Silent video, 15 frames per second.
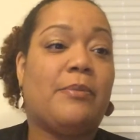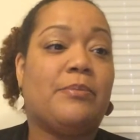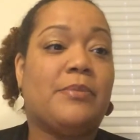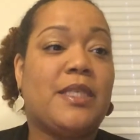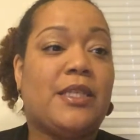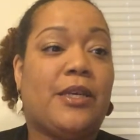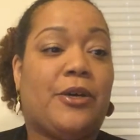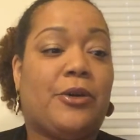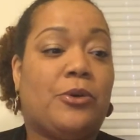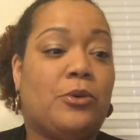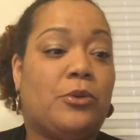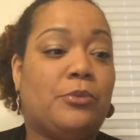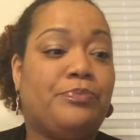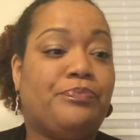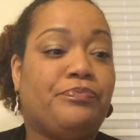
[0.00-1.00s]

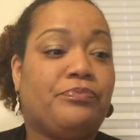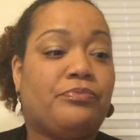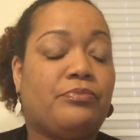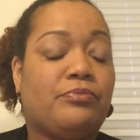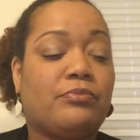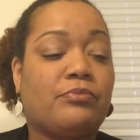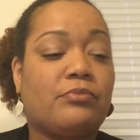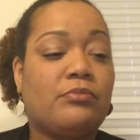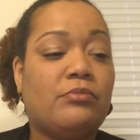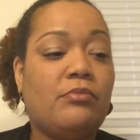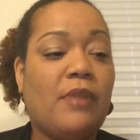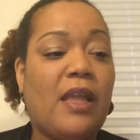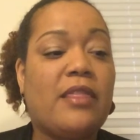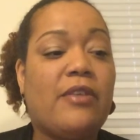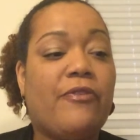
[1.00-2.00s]
So
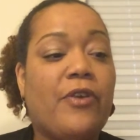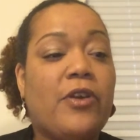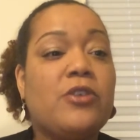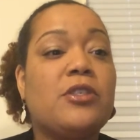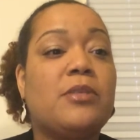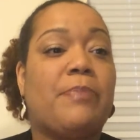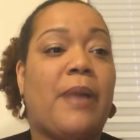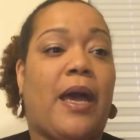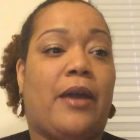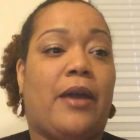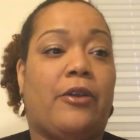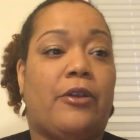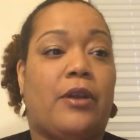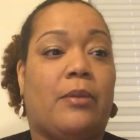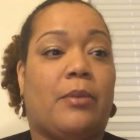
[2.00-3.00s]
the first
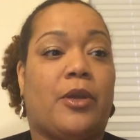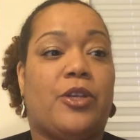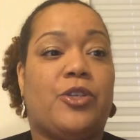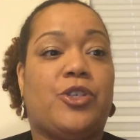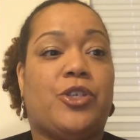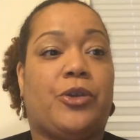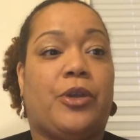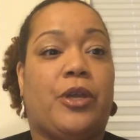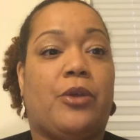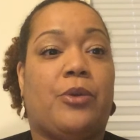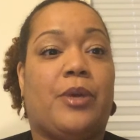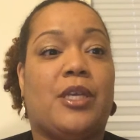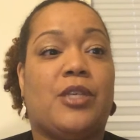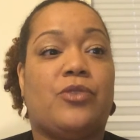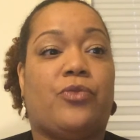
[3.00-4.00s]
pattern I'm going to show you
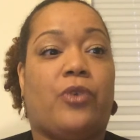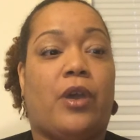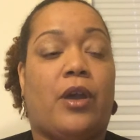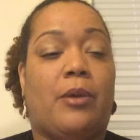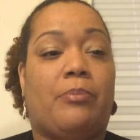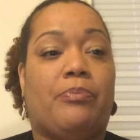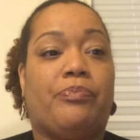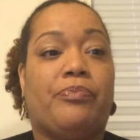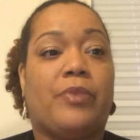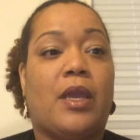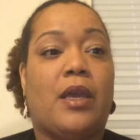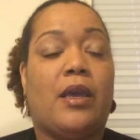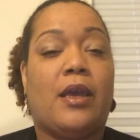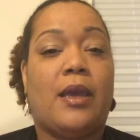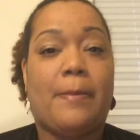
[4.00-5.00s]
is from
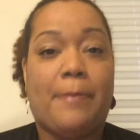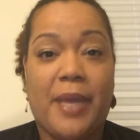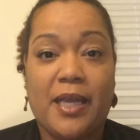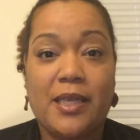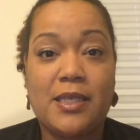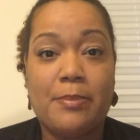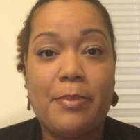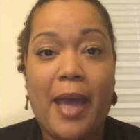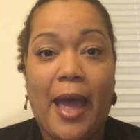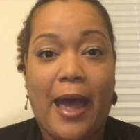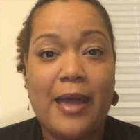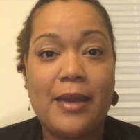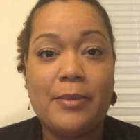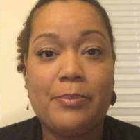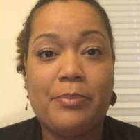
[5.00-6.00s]

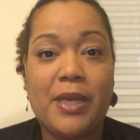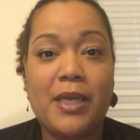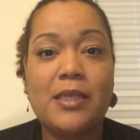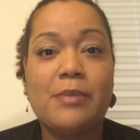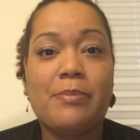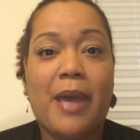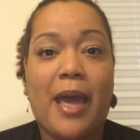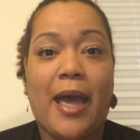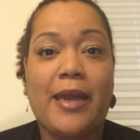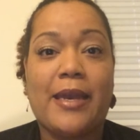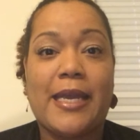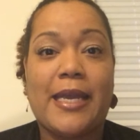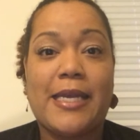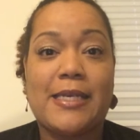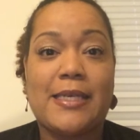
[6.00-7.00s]
Pictopat. Pictopat
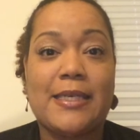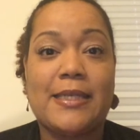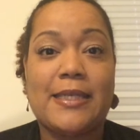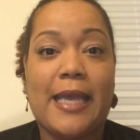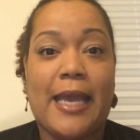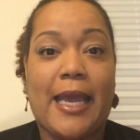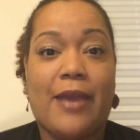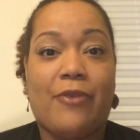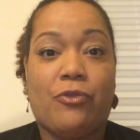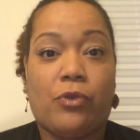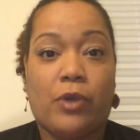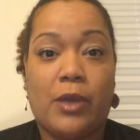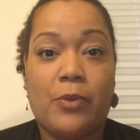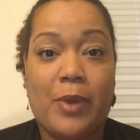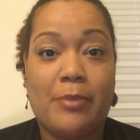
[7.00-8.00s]
is a
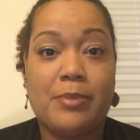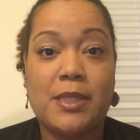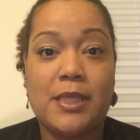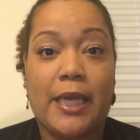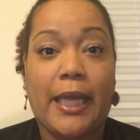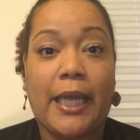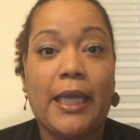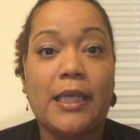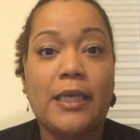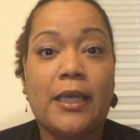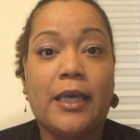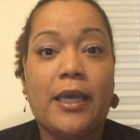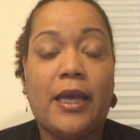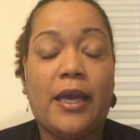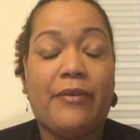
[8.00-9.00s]
free website.
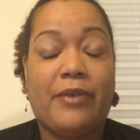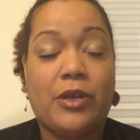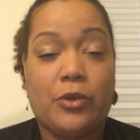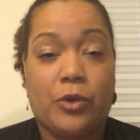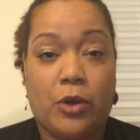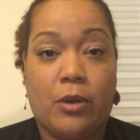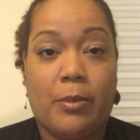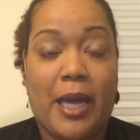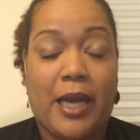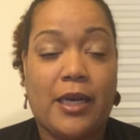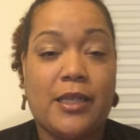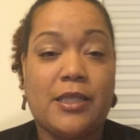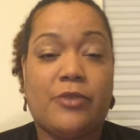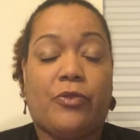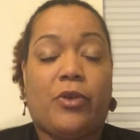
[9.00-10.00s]
If you don't know about it,
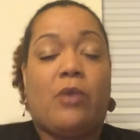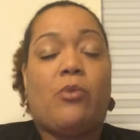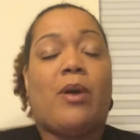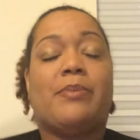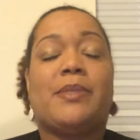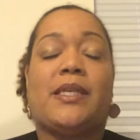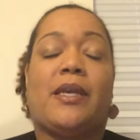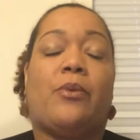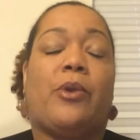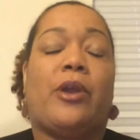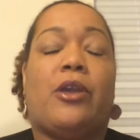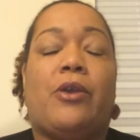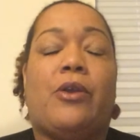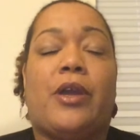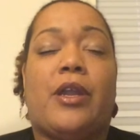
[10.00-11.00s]
it's a free website where
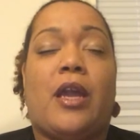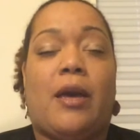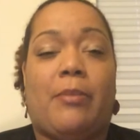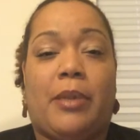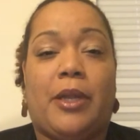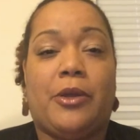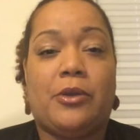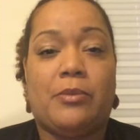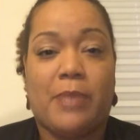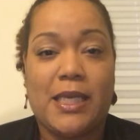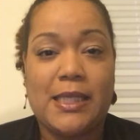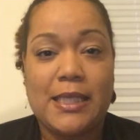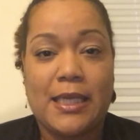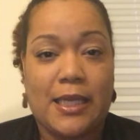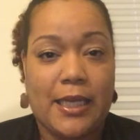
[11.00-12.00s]
you can upload
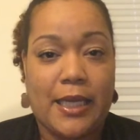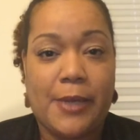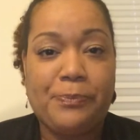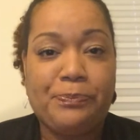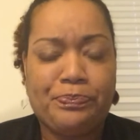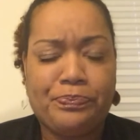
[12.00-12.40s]
basically